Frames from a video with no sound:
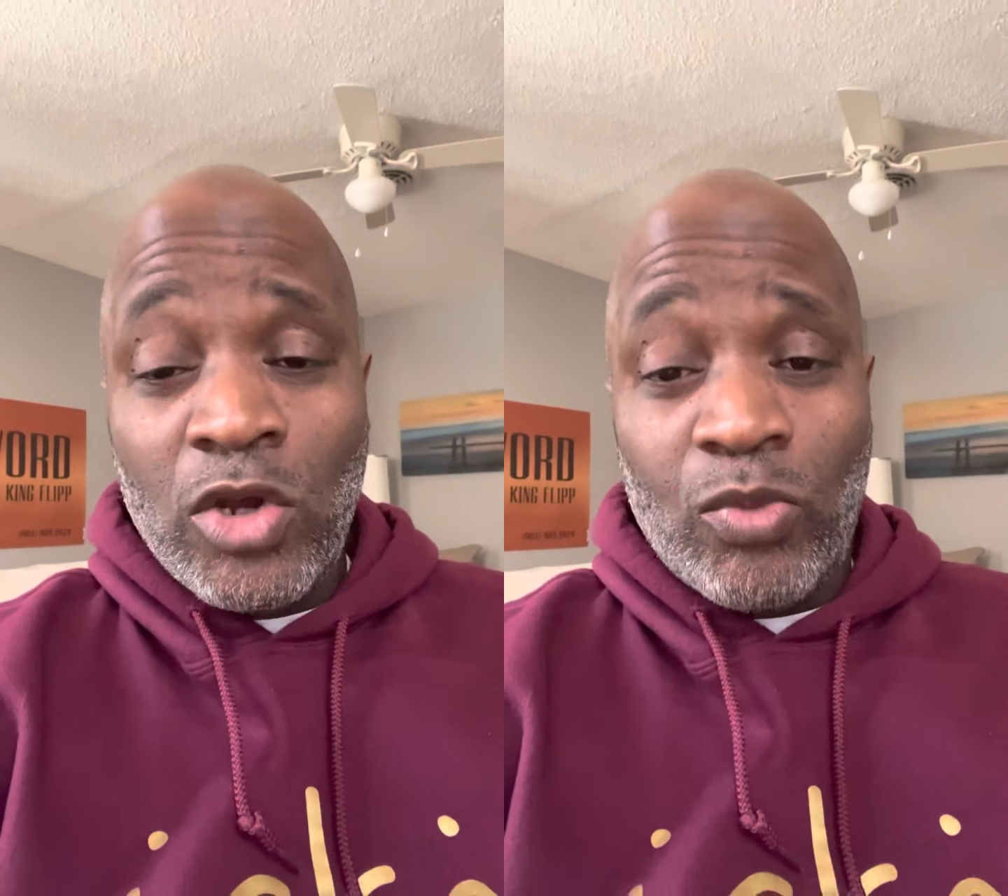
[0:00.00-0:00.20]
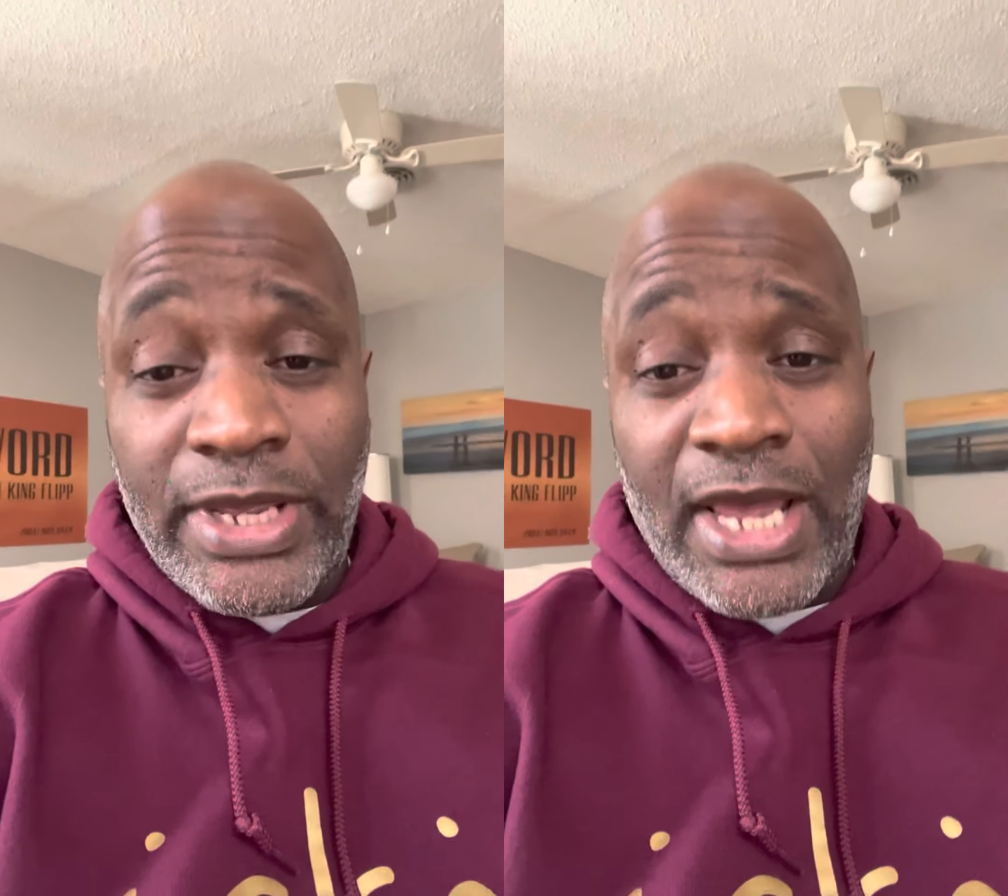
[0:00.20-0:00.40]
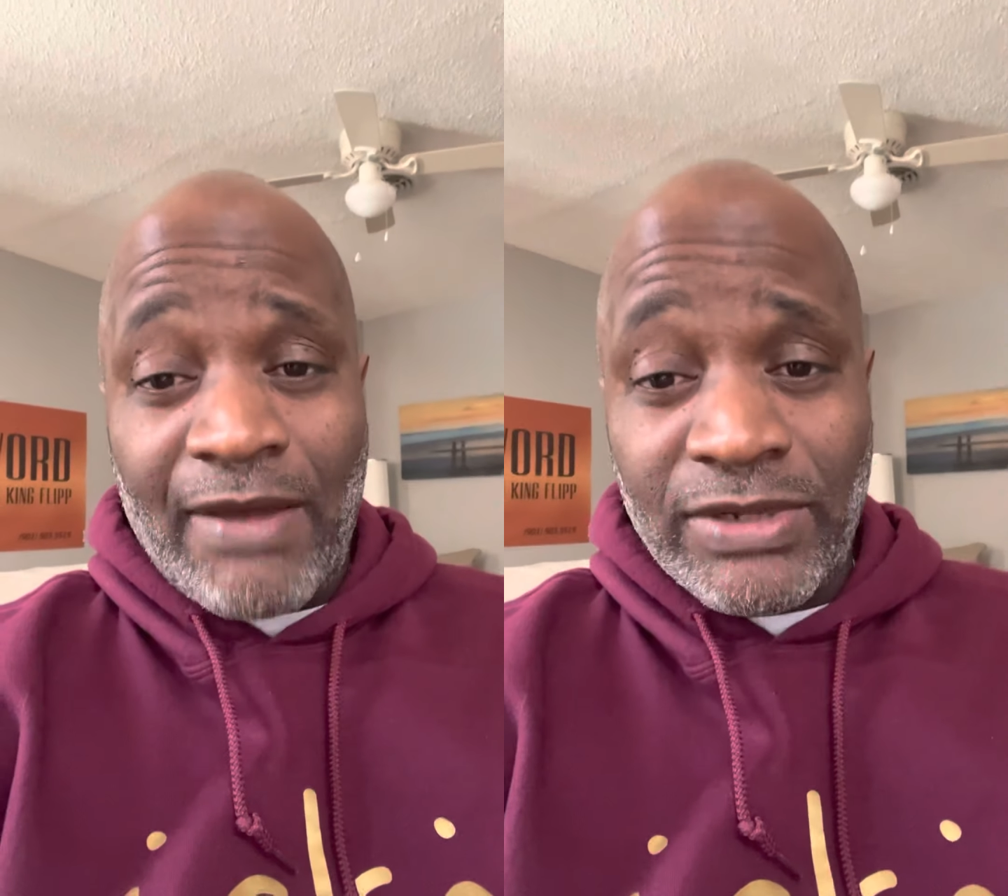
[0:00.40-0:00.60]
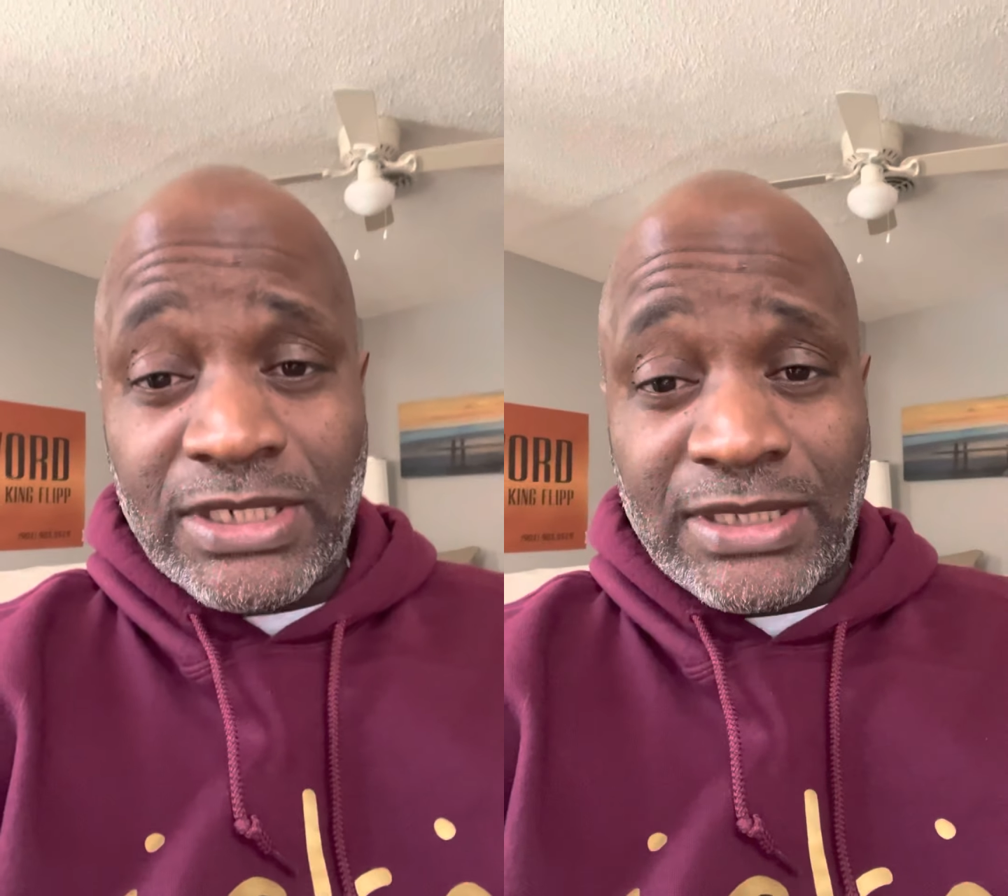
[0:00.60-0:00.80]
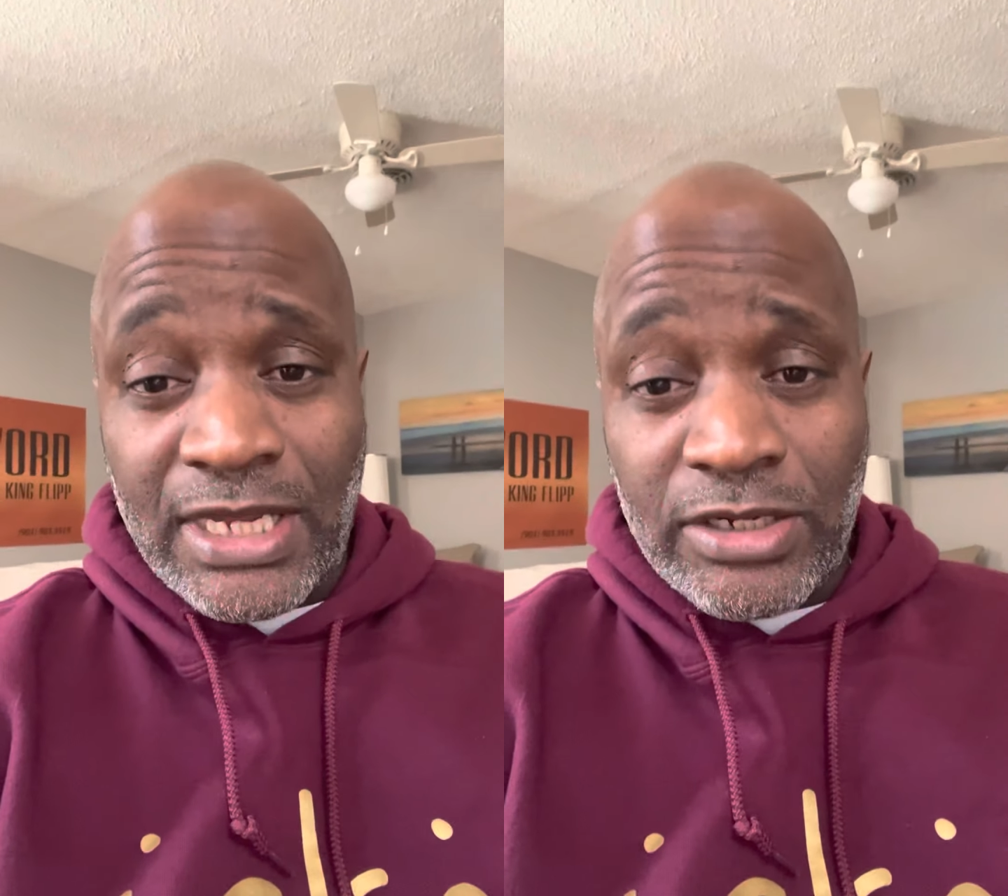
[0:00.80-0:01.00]
We haven't
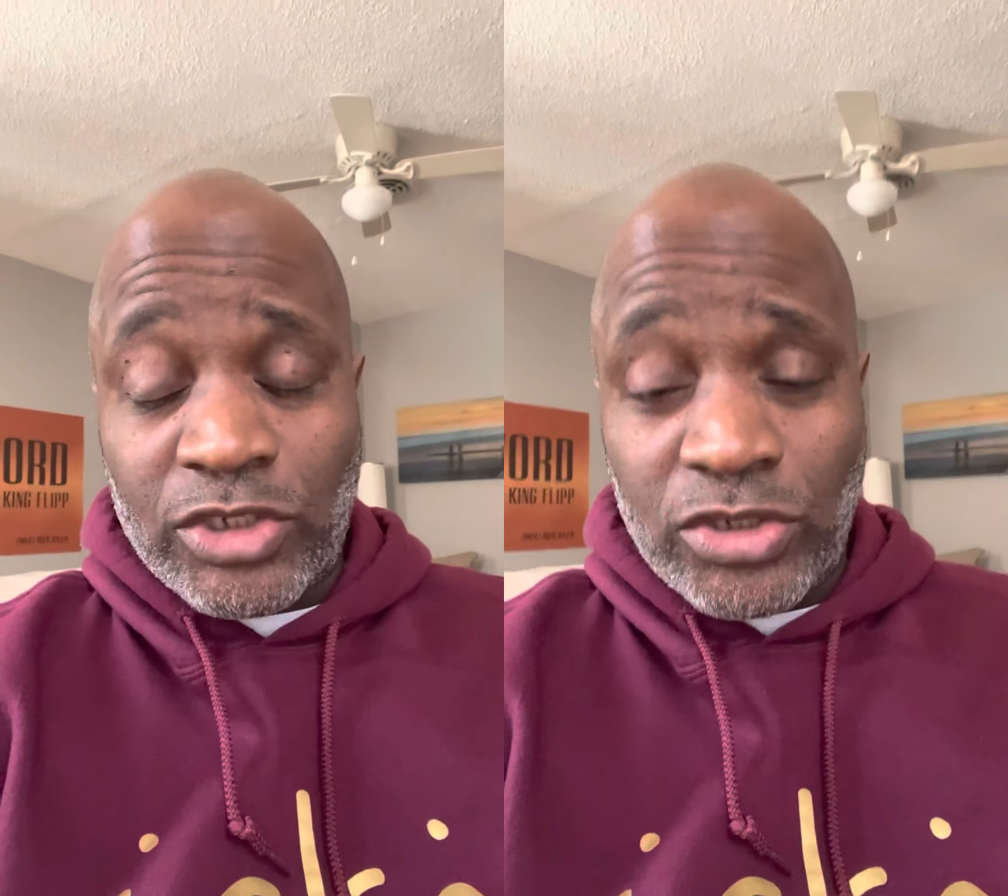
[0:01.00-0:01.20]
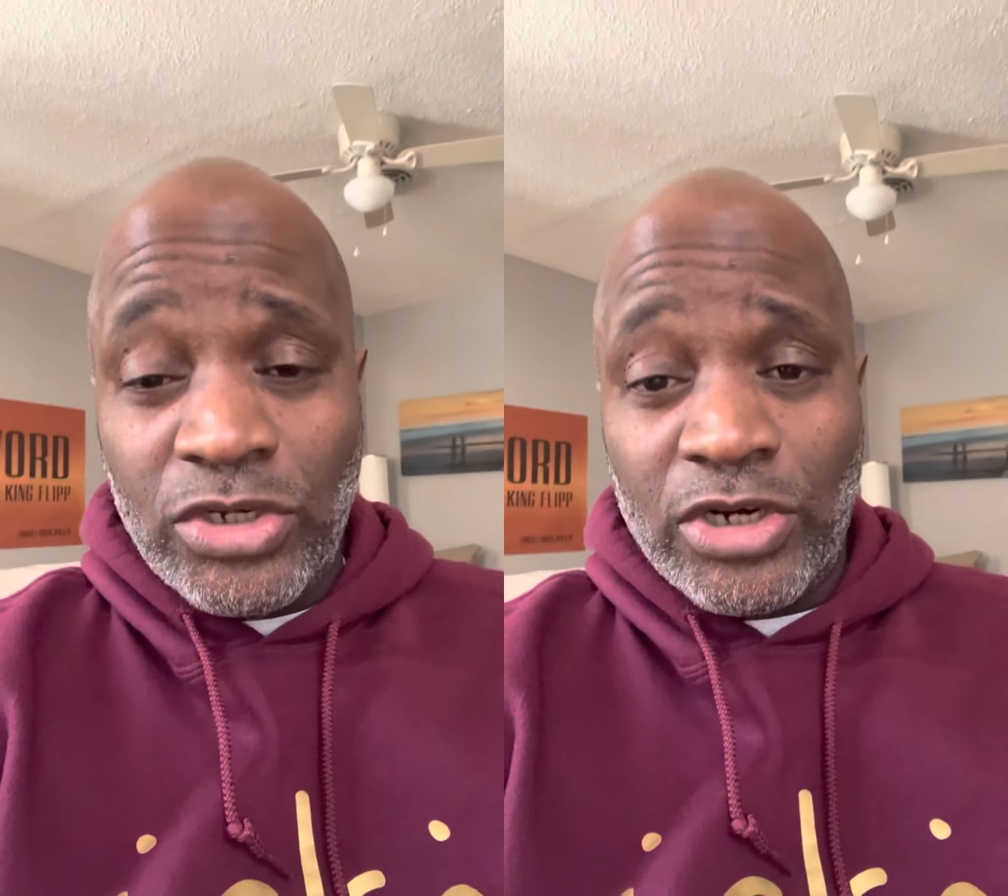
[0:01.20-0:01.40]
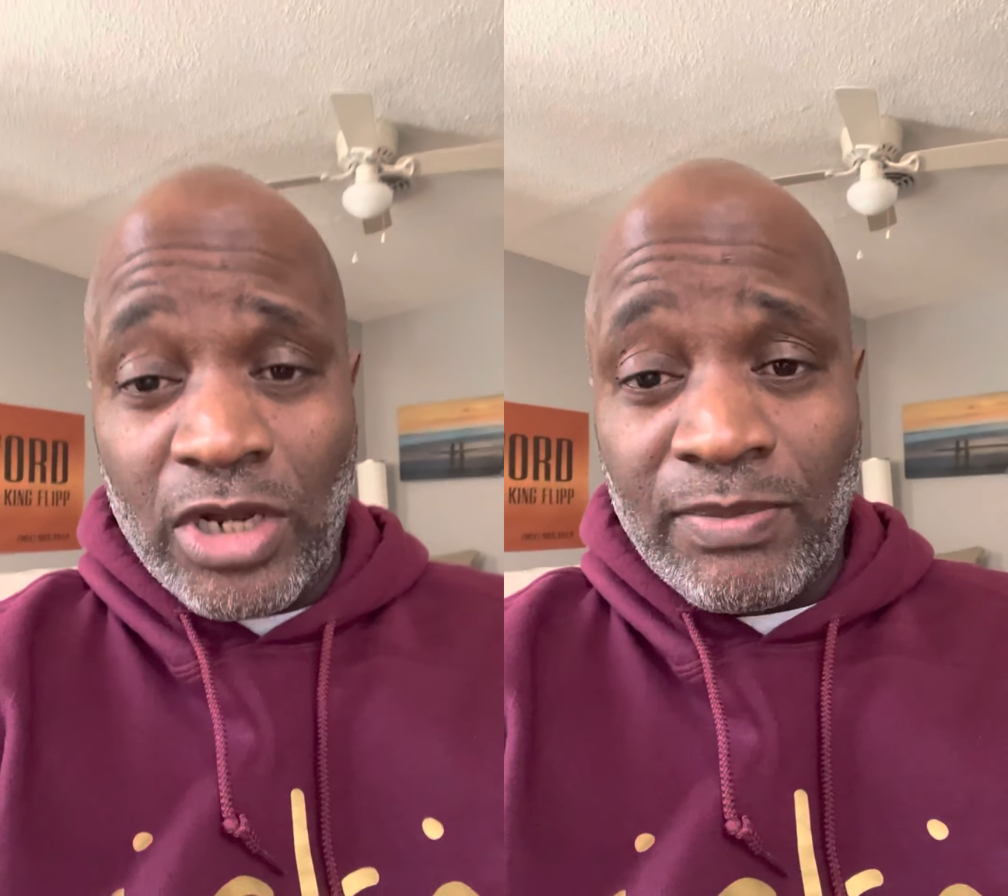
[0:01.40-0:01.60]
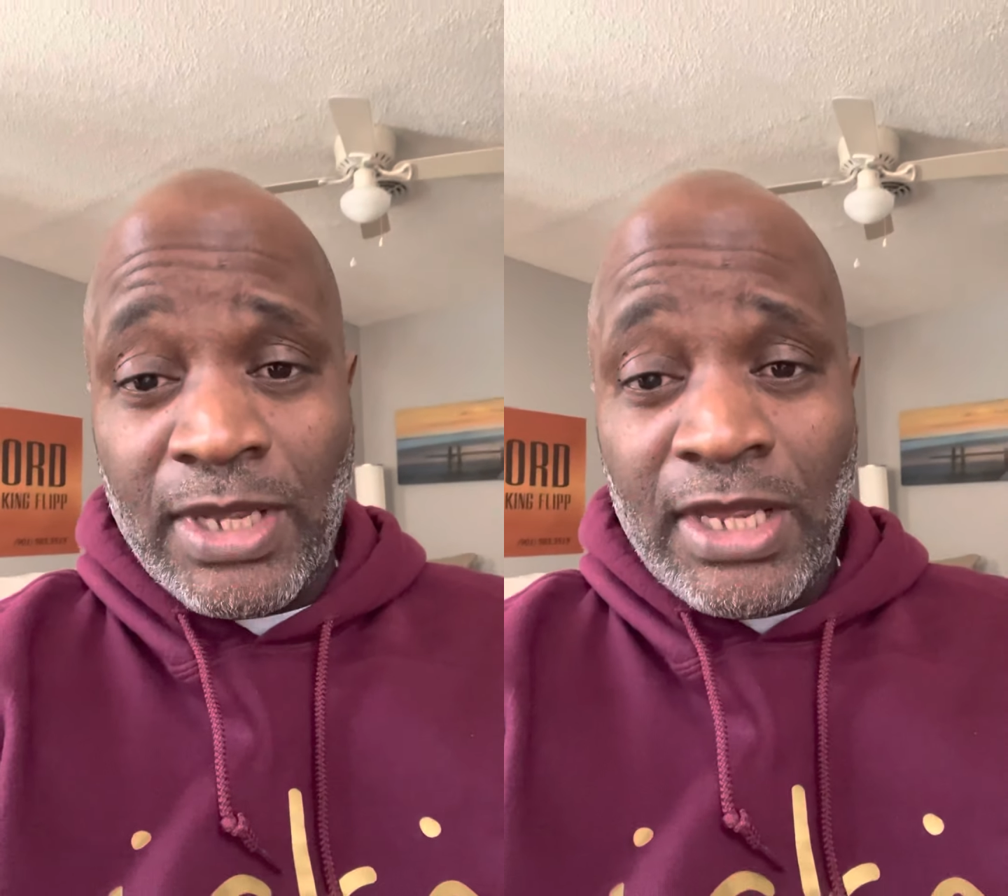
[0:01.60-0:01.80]
st stood up